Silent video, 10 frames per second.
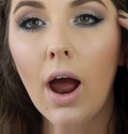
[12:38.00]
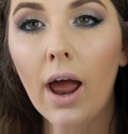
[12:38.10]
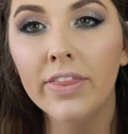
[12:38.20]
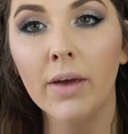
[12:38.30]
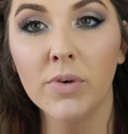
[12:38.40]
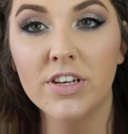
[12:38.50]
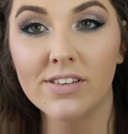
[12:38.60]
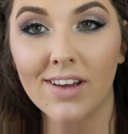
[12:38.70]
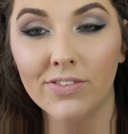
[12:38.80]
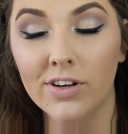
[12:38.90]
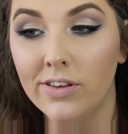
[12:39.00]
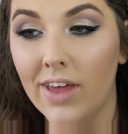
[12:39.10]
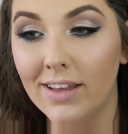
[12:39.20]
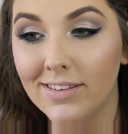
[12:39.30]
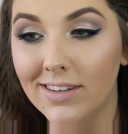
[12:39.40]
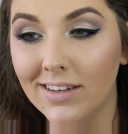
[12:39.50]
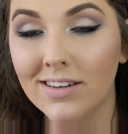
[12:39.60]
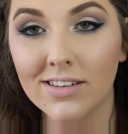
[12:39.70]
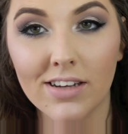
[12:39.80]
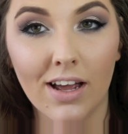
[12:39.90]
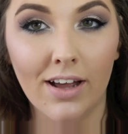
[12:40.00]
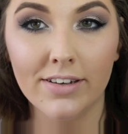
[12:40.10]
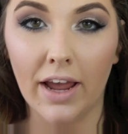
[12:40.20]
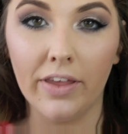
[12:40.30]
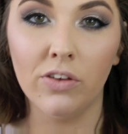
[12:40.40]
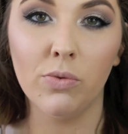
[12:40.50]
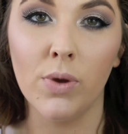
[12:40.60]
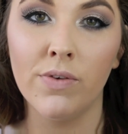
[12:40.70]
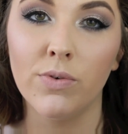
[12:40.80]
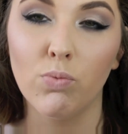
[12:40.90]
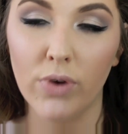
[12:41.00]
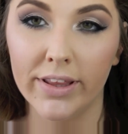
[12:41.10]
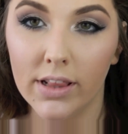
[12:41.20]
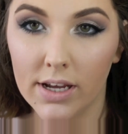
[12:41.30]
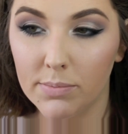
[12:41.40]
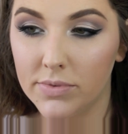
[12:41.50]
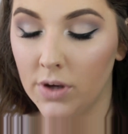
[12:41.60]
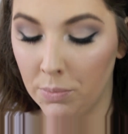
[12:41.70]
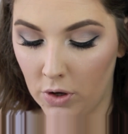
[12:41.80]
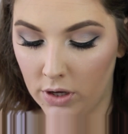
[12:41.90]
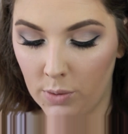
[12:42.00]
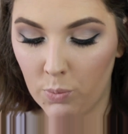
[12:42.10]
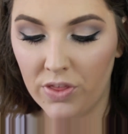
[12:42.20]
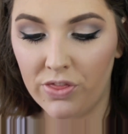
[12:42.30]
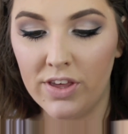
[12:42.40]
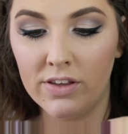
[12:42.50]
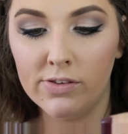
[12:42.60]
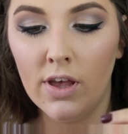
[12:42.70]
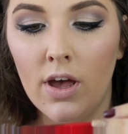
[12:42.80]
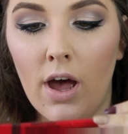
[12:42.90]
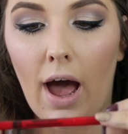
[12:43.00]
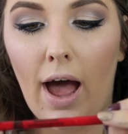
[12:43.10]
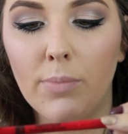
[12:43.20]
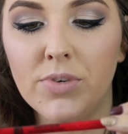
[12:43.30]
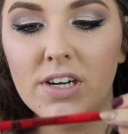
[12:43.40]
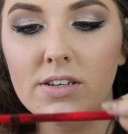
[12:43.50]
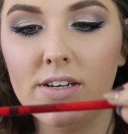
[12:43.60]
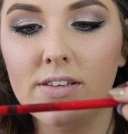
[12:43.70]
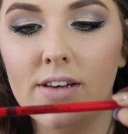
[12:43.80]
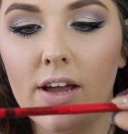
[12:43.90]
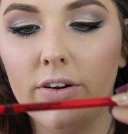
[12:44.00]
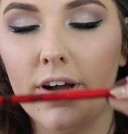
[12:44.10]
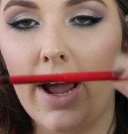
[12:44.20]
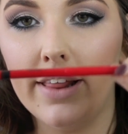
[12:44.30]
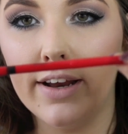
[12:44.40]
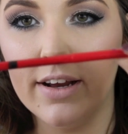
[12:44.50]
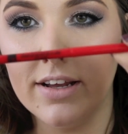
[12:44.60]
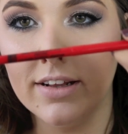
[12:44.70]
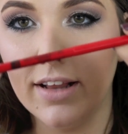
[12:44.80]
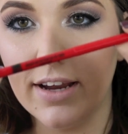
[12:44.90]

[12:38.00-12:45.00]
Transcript: I saw the film clip and I was just like, her makeup, her hair, the styling, the sets, it was all perfect.